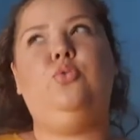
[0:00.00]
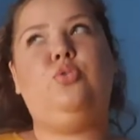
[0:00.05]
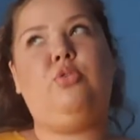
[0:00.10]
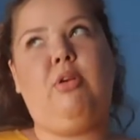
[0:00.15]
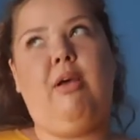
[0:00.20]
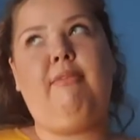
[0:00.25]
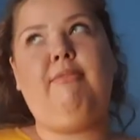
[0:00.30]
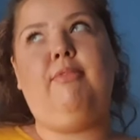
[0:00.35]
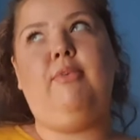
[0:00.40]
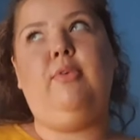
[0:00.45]

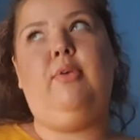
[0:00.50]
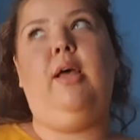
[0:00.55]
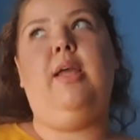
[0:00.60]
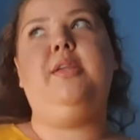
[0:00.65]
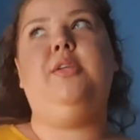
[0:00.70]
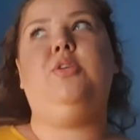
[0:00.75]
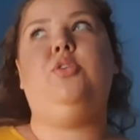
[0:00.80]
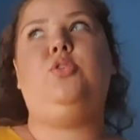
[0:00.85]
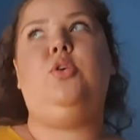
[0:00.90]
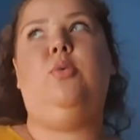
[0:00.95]
travel
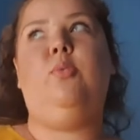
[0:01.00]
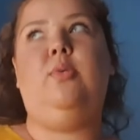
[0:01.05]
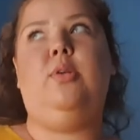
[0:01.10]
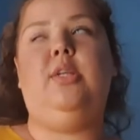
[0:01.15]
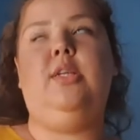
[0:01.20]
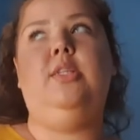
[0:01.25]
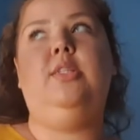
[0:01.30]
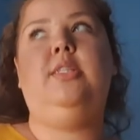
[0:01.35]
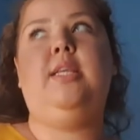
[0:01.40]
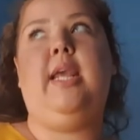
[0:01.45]
and you don't want
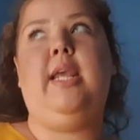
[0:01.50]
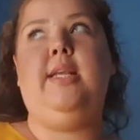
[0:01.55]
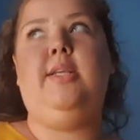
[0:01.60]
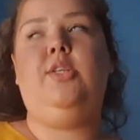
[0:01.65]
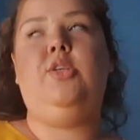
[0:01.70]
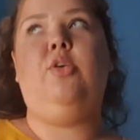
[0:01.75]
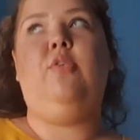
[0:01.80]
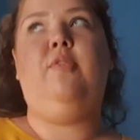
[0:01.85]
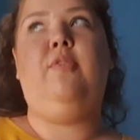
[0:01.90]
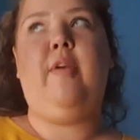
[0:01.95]
to
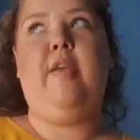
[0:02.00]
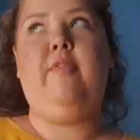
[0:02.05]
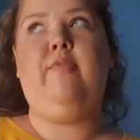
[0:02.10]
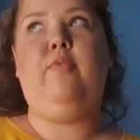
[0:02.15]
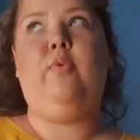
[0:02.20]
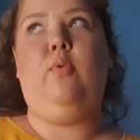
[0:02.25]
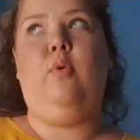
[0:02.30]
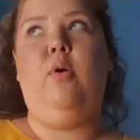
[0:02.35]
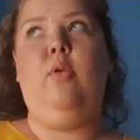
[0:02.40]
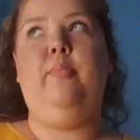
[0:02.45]
take your
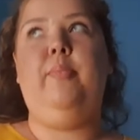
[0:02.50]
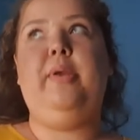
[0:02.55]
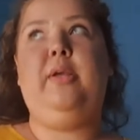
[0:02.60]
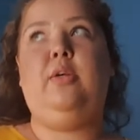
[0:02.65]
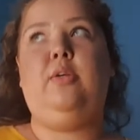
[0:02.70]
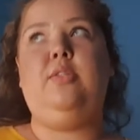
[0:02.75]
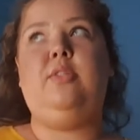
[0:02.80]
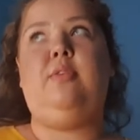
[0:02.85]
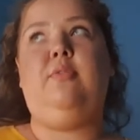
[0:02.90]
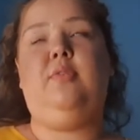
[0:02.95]
favourite one,
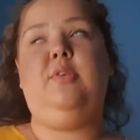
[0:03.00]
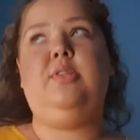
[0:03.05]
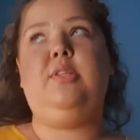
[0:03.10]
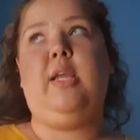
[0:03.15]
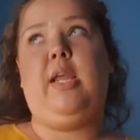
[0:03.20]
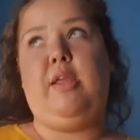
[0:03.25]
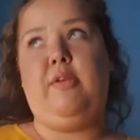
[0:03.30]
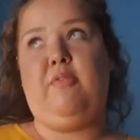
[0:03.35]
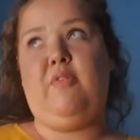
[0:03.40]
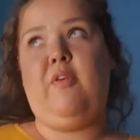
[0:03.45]
because if you
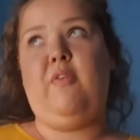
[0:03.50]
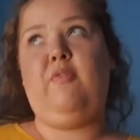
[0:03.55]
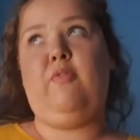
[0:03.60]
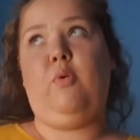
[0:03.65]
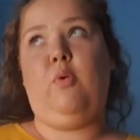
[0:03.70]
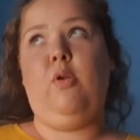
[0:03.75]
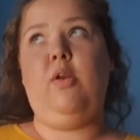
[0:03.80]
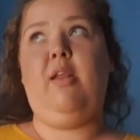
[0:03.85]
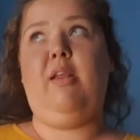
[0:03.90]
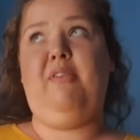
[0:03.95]
take your
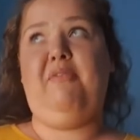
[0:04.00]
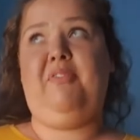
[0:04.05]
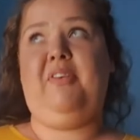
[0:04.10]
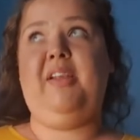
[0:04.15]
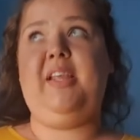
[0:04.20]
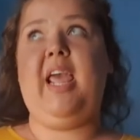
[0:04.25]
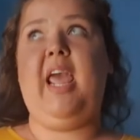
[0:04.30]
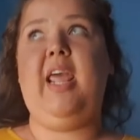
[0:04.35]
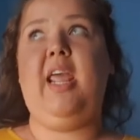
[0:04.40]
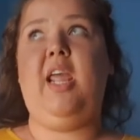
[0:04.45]
favourite one and
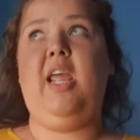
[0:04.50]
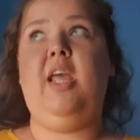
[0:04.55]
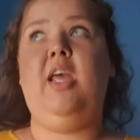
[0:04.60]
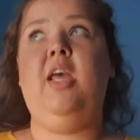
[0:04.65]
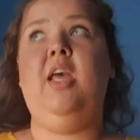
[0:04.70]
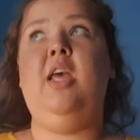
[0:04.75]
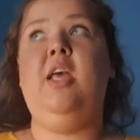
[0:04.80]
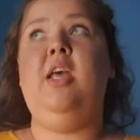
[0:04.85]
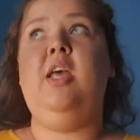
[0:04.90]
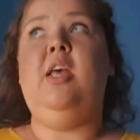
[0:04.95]
forget it,
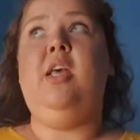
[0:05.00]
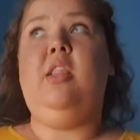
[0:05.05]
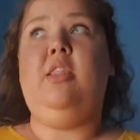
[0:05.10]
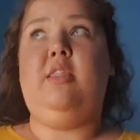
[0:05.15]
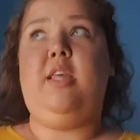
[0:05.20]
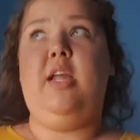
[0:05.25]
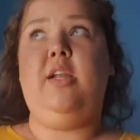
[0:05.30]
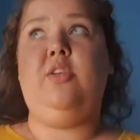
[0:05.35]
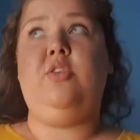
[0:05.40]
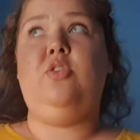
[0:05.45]

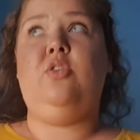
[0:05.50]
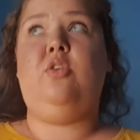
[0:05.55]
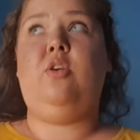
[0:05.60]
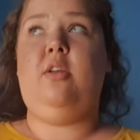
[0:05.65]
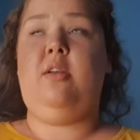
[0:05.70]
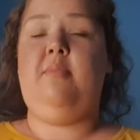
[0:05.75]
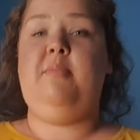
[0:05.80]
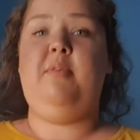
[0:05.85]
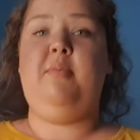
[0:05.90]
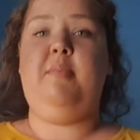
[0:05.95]
then you're
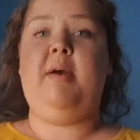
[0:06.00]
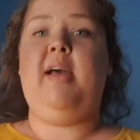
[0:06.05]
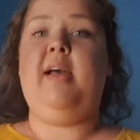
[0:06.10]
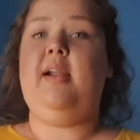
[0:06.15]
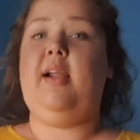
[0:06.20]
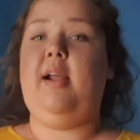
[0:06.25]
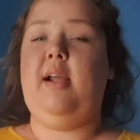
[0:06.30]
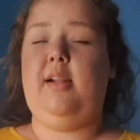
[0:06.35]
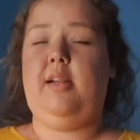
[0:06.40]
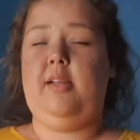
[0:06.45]
going to be mad
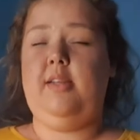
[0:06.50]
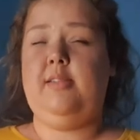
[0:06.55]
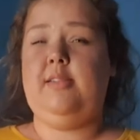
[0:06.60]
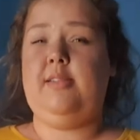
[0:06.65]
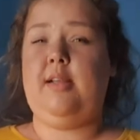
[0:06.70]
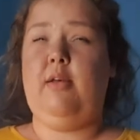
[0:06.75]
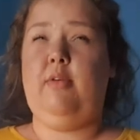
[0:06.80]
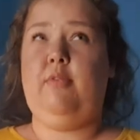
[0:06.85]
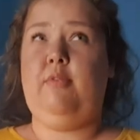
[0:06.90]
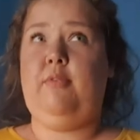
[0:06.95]
at
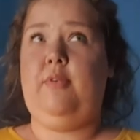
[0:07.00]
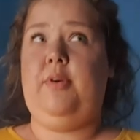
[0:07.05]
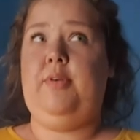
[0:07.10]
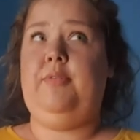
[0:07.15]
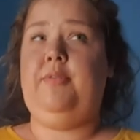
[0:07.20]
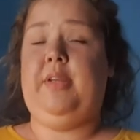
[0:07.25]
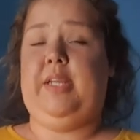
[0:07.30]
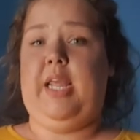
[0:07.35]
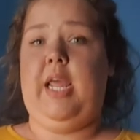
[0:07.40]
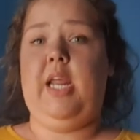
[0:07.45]
yourself for
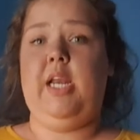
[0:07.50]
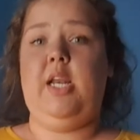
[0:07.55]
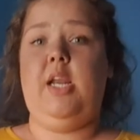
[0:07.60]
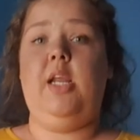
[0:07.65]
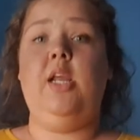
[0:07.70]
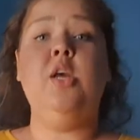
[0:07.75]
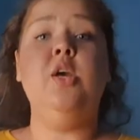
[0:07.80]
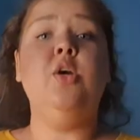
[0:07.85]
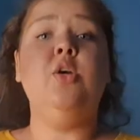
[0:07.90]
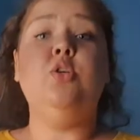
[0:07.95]
forgetting
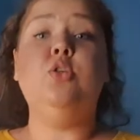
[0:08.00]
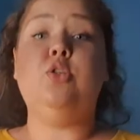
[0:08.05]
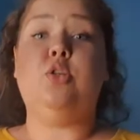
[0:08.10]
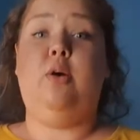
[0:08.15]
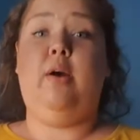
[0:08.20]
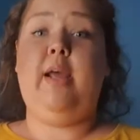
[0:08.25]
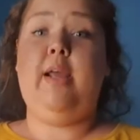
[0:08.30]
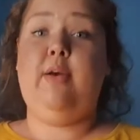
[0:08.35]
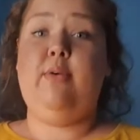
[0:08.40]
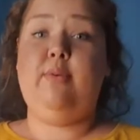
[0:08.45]
it. So
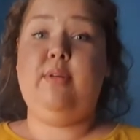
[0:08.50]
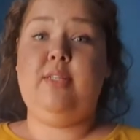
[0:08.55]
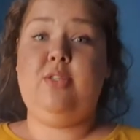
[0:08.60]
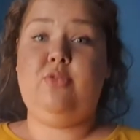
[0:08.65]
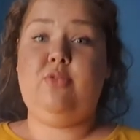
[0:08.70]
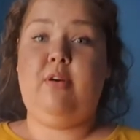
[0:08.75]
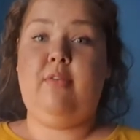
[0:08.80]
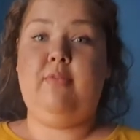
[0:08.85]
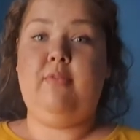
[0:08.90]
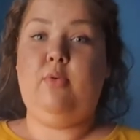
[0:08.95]
I always
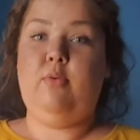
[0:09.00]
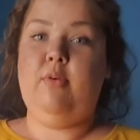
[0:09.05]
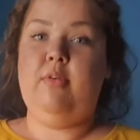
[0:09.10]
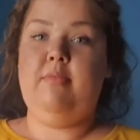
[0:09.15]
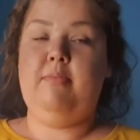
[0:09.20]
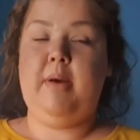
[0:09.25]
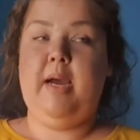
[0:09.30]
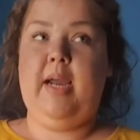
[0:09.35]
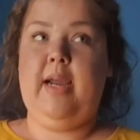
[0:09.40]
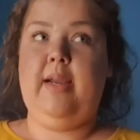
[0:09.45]
travel with
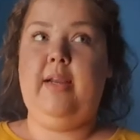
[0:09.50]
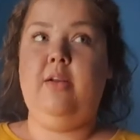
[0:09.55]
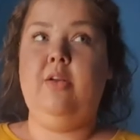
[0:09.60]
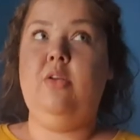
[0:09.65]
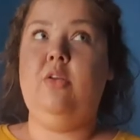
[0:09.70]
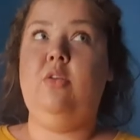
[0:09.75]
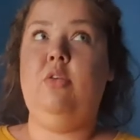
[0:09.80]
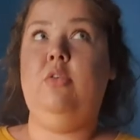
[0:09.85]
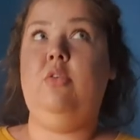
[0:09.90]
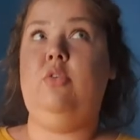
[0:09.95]
my
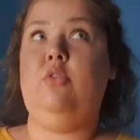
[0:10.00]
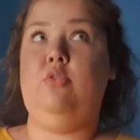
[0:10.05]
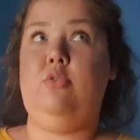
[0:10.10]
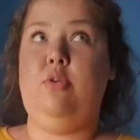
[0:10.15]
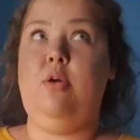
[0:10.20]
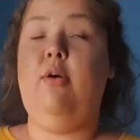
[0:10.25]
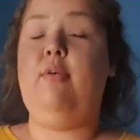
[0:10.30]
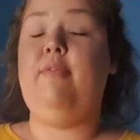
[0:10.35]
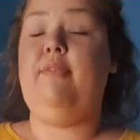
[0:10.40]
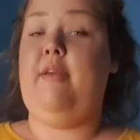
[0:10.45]

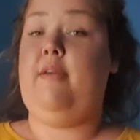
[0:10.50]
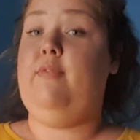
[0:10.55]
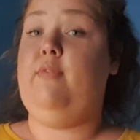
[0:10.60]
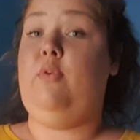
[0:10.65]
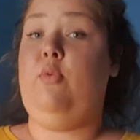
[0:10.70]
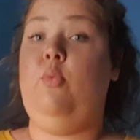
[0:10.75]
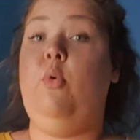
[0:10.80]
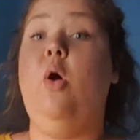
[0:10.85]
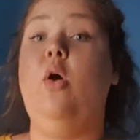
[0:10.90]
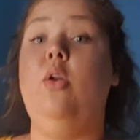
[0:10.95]
not
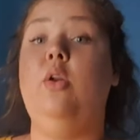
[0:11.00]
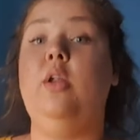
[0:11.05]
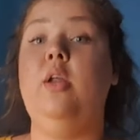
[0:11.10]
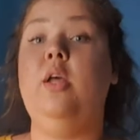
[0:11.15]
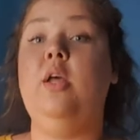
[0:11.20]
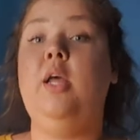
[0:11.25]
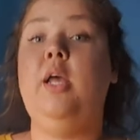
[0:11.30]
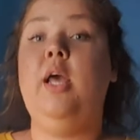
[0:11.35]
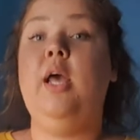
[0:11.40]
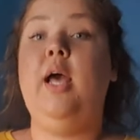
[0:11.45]
favourite one,
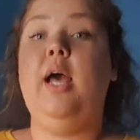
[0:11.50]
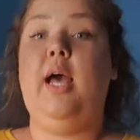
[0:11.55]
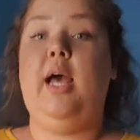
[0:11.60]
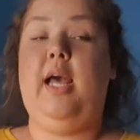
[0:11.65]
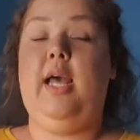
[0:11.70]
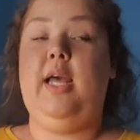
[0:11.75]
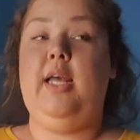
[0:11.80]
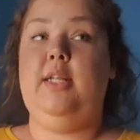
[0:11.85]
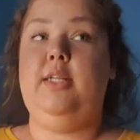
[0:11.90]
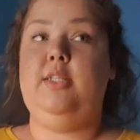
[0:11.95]

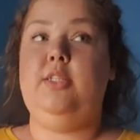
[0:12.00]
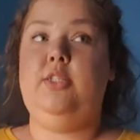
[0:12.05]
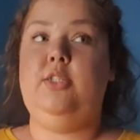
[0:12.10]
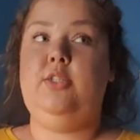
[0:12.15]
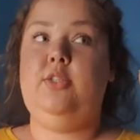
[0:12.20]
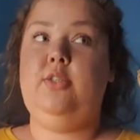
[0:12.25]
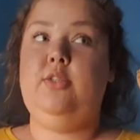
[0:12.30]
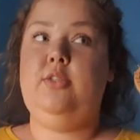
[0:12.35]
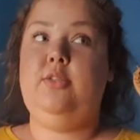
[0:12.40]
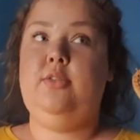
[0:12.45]
and
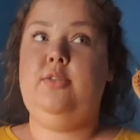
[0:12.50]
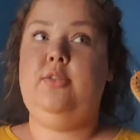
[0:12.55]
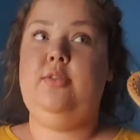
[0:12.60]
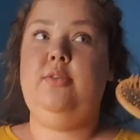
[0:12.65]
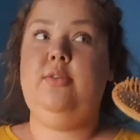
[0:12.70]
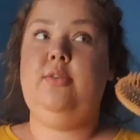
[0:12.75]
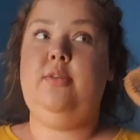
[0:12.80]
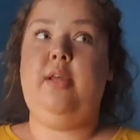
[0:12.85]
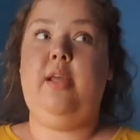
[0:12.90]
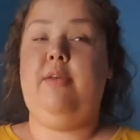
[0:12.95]

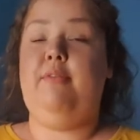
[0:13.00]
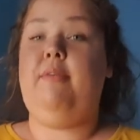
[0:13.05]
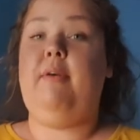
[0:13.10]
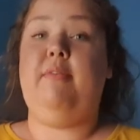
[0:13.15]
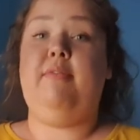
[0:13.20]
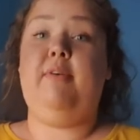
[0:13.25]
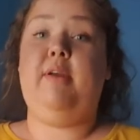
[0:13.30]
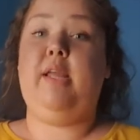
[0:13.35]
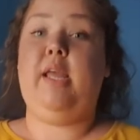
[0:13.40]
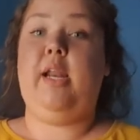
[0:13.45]
if I
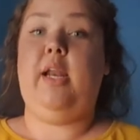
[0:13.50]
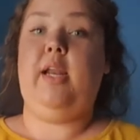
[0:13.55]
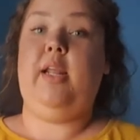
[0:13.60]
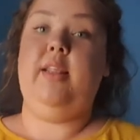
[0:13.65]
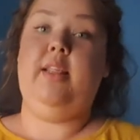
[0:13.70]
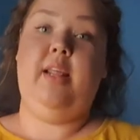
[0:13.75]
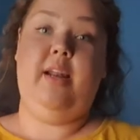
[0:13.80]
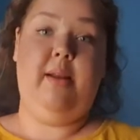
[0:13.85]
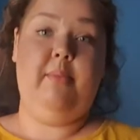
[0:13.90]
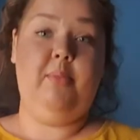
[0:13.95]
forget it,
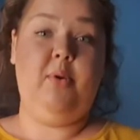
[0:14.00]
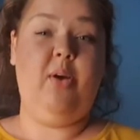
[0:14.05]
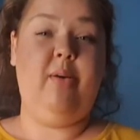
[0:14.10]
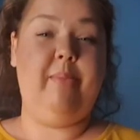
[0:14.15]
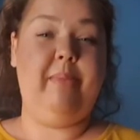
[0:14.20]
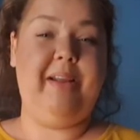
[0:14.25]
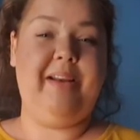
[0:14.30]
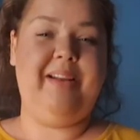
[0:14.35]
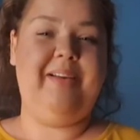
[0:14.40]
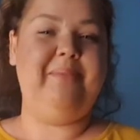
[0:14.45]
then I'm not
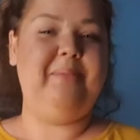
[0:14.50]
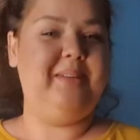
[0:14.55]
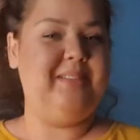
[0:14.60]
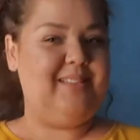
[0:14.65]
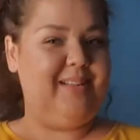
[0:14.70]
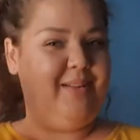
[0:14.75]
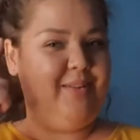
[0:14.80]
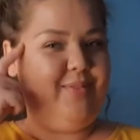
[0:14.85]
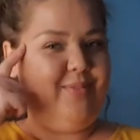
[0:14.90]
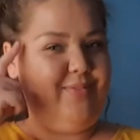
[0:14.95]
mad at
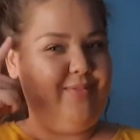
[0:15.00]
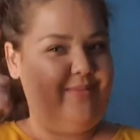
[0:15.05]
myself.